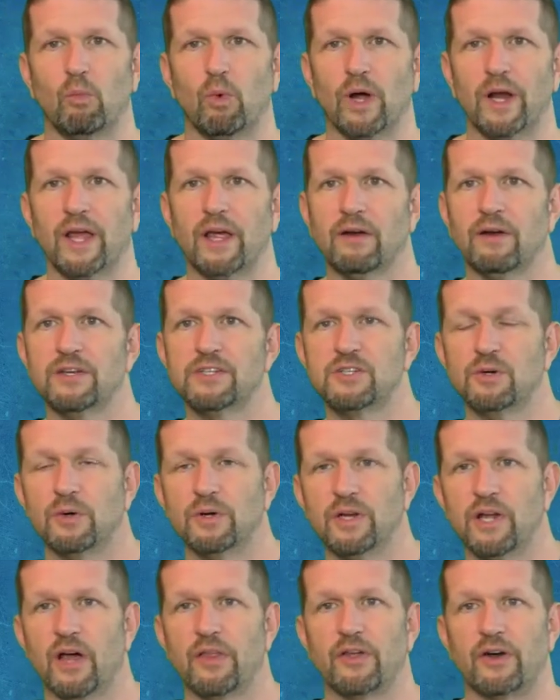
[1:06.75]
one area to
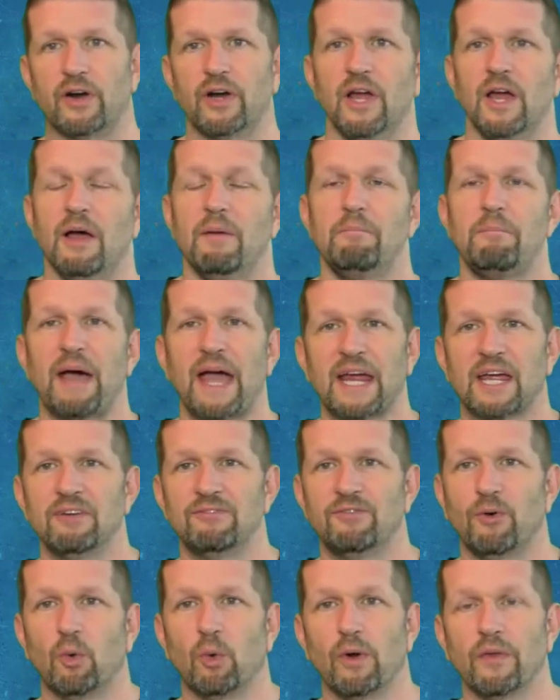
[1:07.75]
another, back
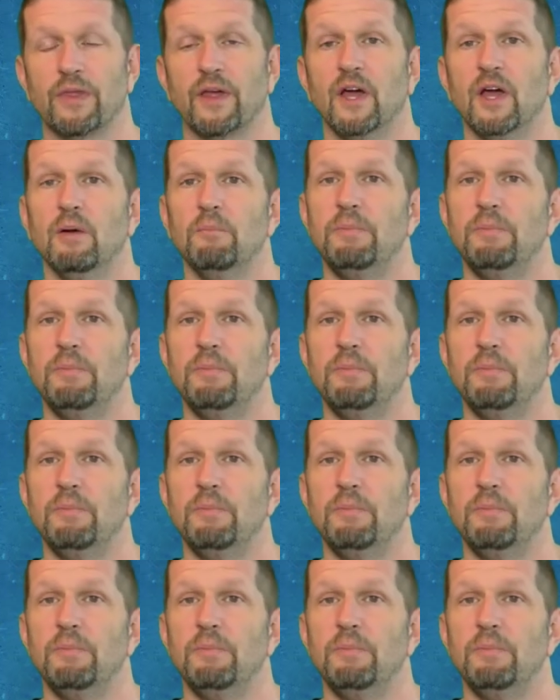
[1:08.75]
and forth.